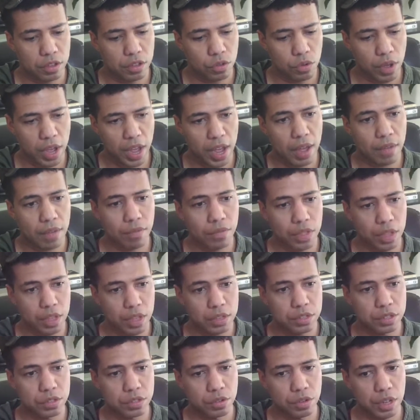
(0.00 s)
You have
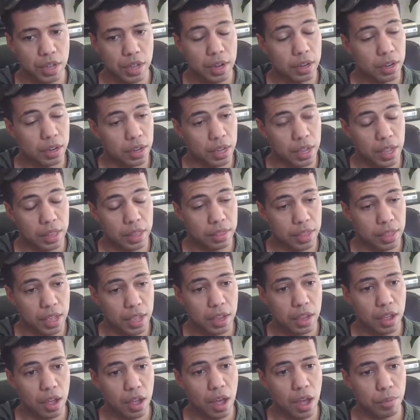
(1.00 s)
things to, and
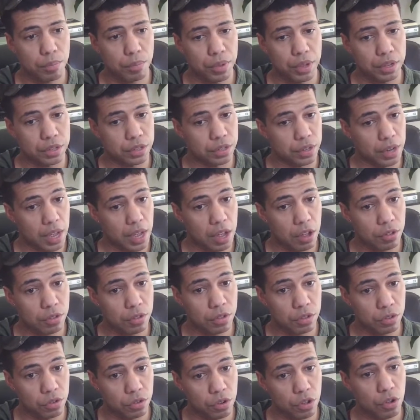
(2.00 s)
thank God, because now
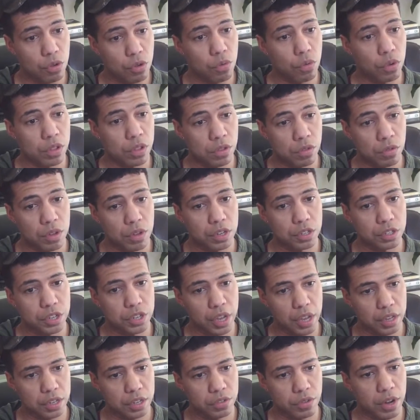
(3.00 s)
you know what you can
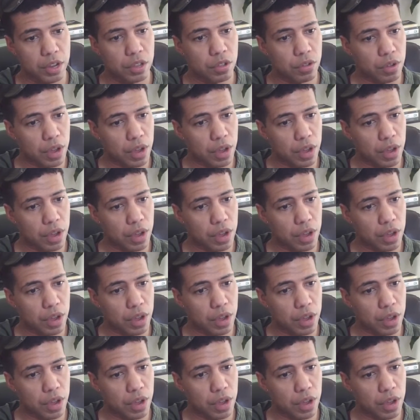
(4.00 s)
change, right?